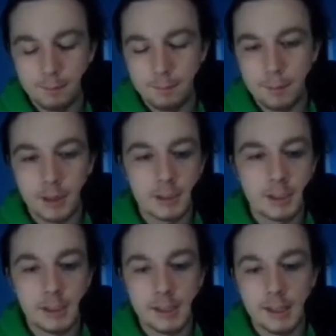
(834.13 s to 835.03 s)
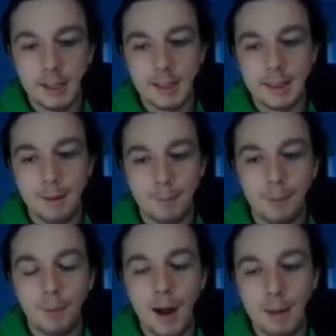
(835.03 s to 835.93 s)
personally, like that
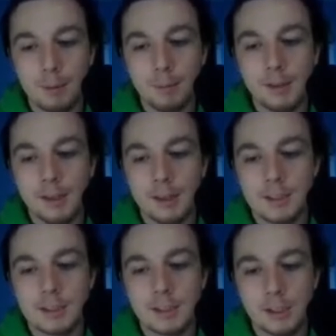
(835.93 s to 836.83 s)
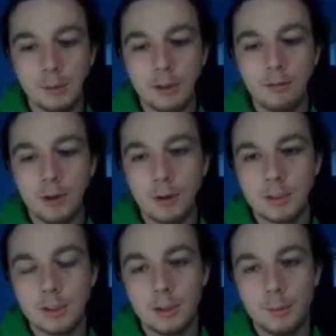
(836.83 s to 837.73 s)
probably skewed the
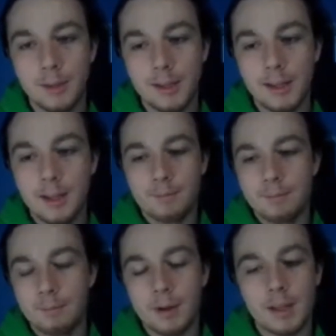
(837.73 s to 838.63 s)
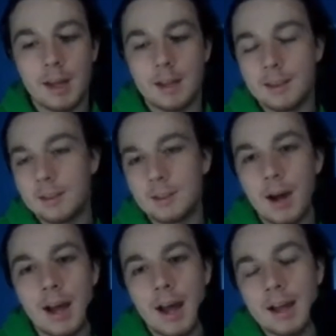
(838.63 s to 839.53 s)
votes a little bit. But yeah, so
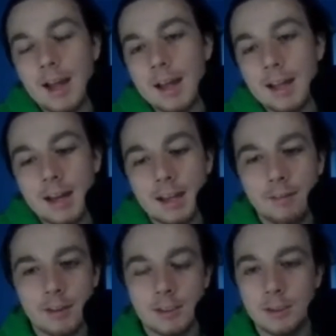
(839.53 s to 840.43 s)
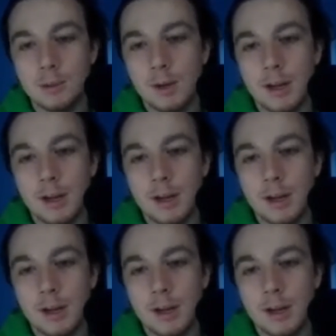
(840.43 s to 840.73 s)
I got to give it to